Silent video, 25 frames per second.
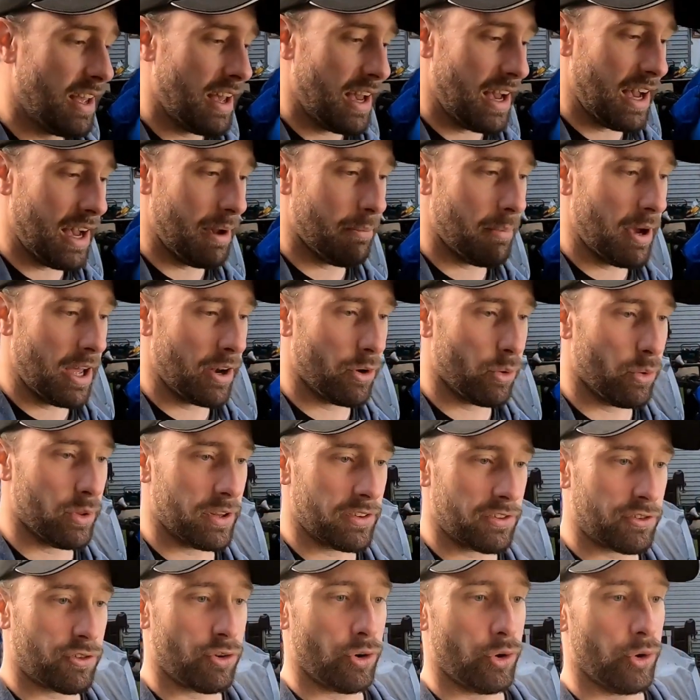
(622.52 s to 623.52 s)
and all
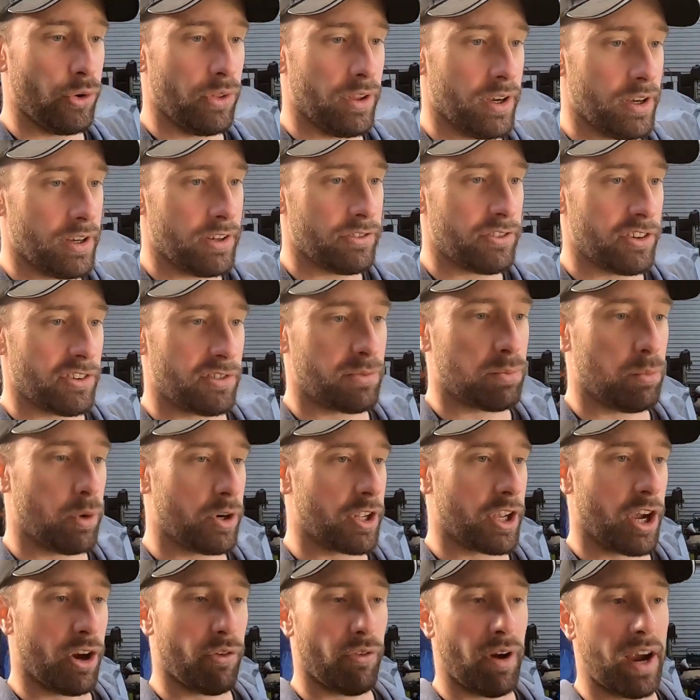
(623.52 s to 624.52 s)
this crew that just want
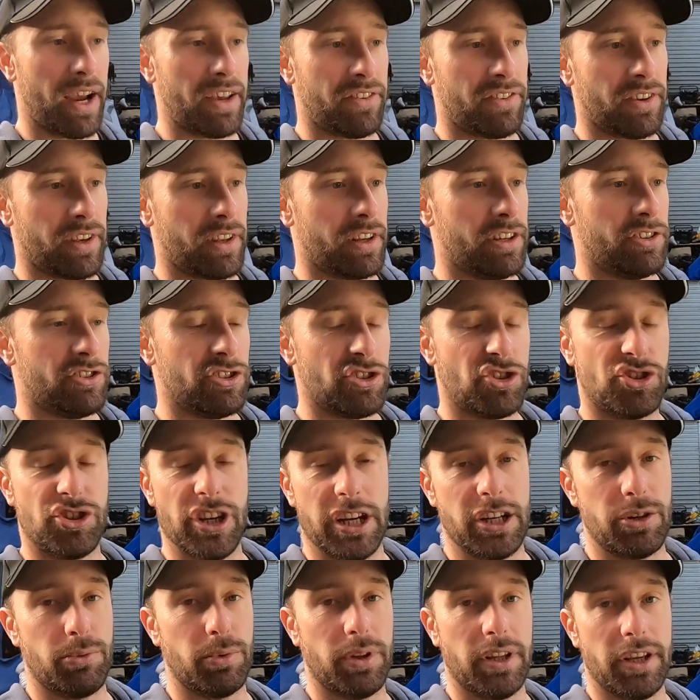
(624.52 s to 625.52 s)
to go racing and are just
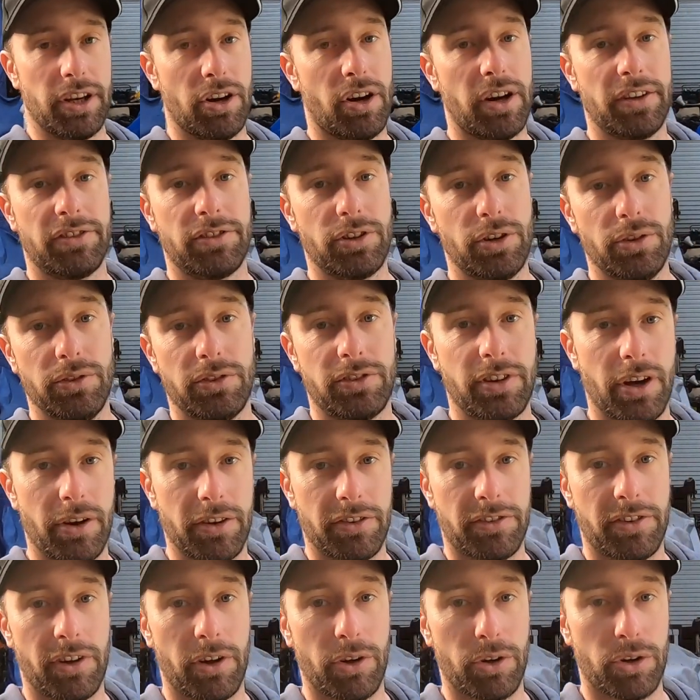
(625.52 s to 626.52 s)
genuinely nice dudes. So
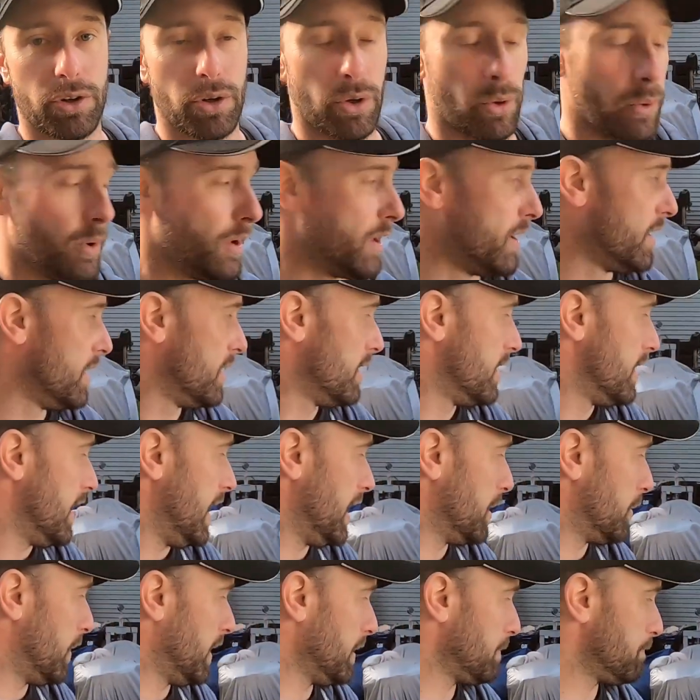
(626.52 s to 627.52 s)
it's so cool.
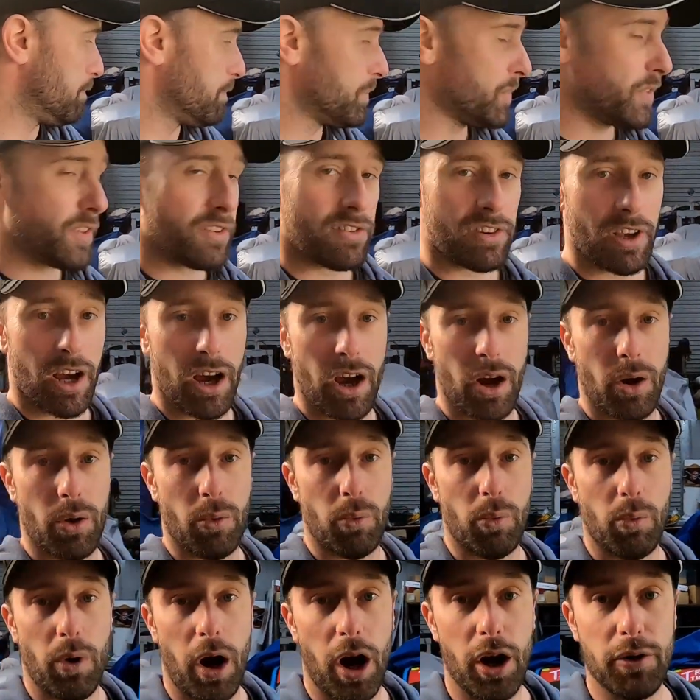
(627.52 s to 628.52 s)
Anyway,
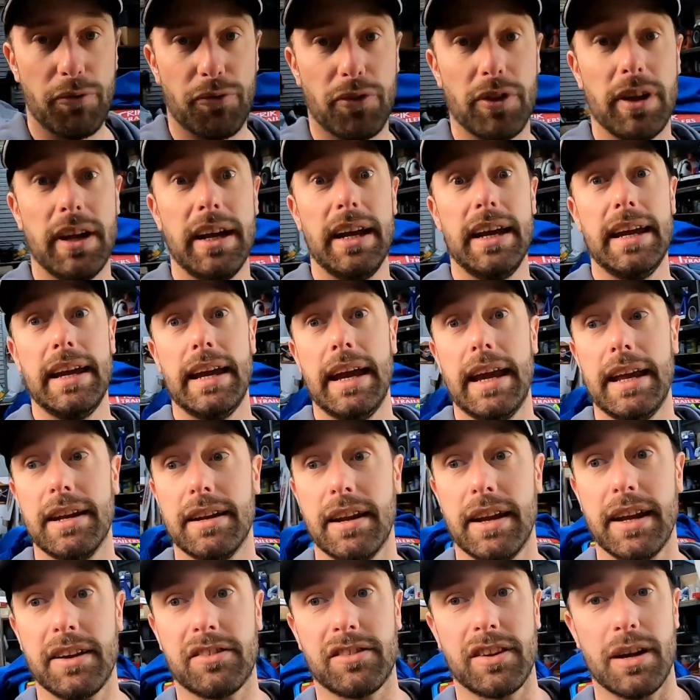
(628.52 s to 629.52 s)
so hopefully in
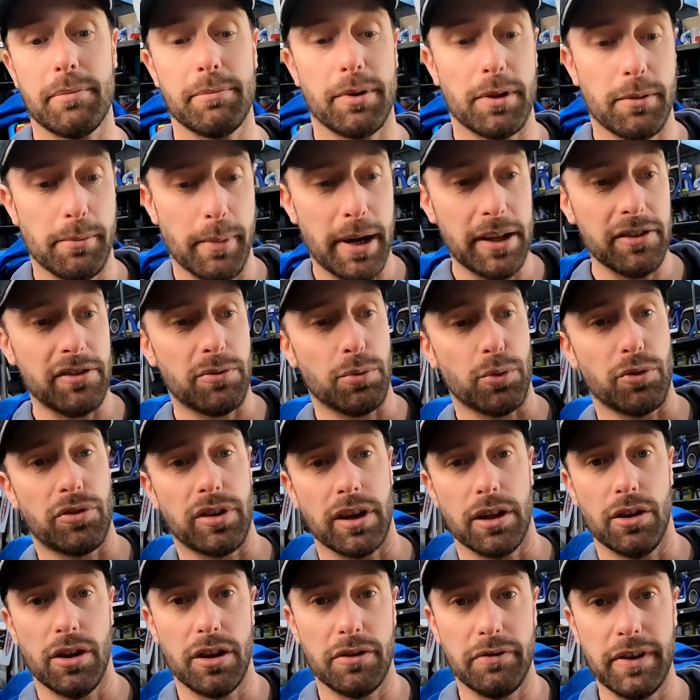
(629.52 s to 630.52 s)
the next couple of months, we'll
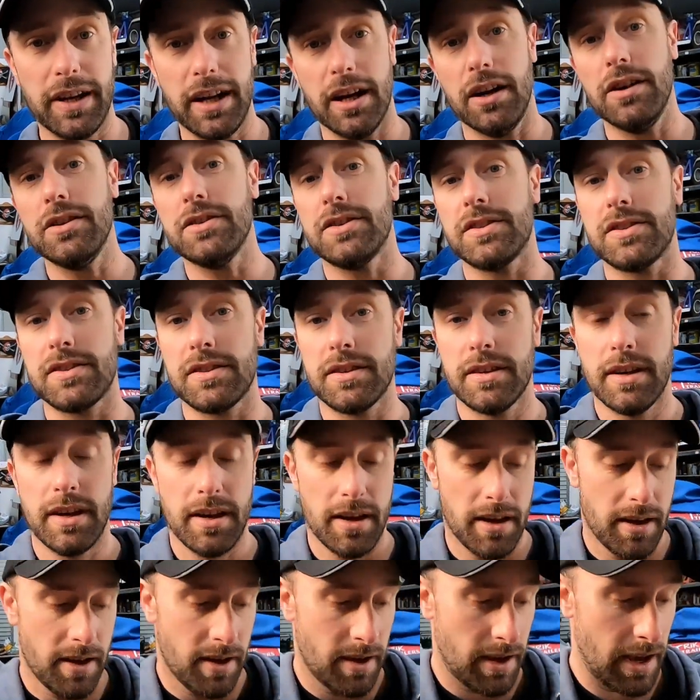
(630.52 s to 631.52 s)
see a lot of videos
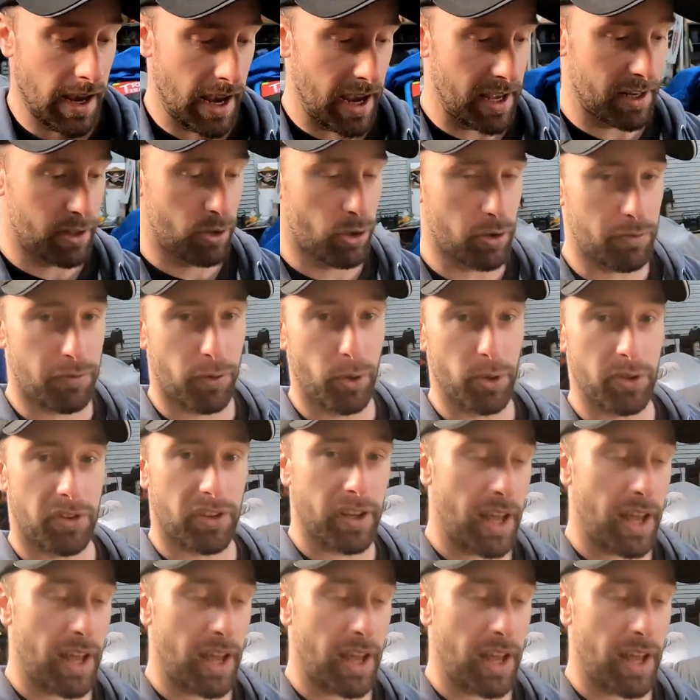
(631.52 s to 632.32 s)
and look forward to